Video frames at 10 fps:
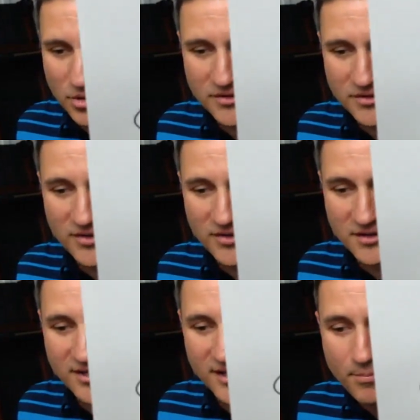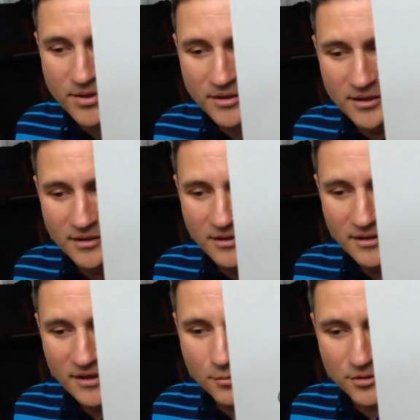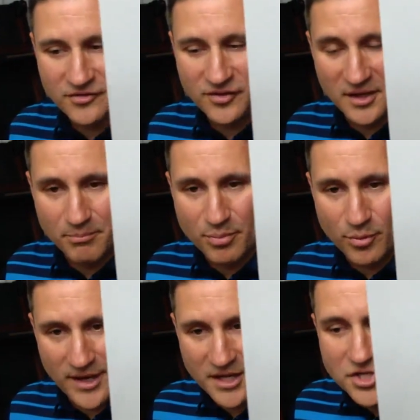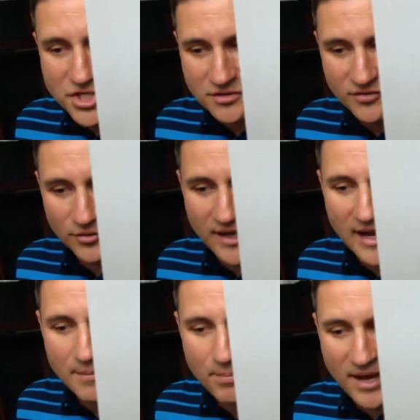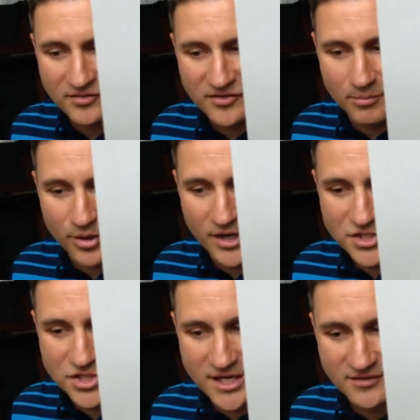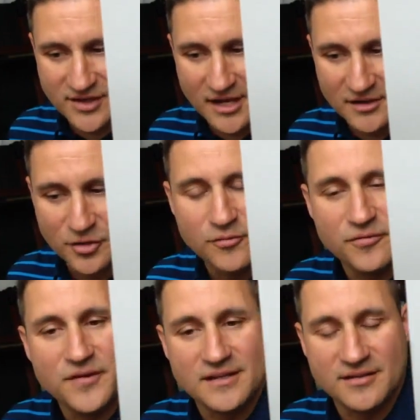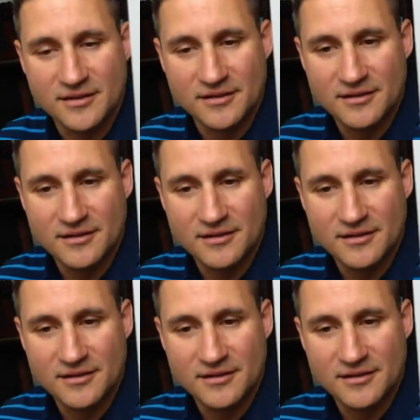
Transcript: would see the tip. It would see a bridge, so the apex the bridge, and it's got two feet.